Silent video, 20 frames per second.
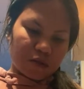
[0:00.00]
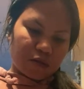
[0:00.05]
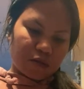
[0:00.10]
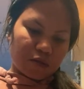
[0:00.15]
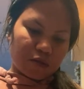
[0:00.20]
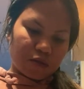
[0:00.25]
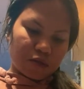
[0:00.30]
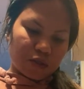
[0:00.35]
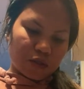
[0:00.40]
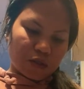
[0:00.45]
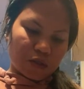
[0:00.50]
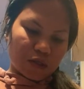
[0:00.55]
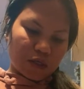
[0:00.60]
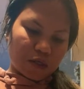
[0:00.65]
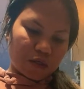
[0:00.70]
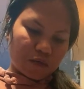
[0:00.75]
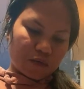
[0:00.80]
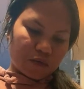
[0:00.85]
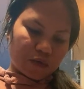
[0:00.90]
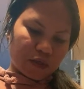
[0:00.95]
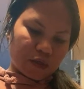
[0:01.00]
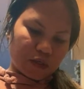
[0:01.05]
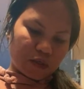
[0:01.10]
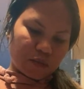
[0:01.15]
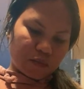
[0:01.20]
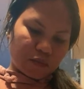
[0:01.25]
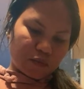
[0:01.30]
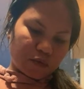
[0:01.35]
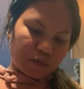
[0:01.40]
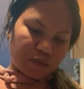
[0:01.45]
There's a lot already
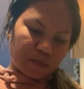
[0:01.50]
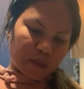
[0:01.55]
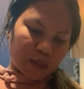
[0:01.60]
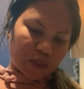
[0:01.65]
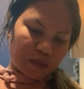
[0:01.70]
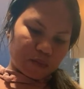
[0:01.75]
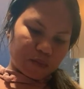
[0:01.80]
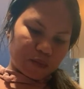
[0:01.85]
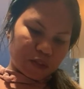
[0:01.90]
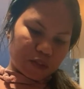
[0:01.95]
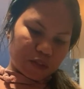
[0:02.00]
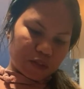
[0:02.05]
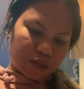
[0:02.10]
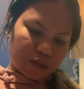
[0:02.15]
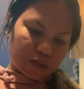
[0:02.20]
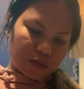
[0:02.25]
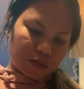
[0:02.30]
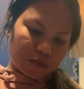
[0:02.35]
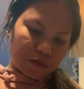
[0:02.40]
for 5 seeds.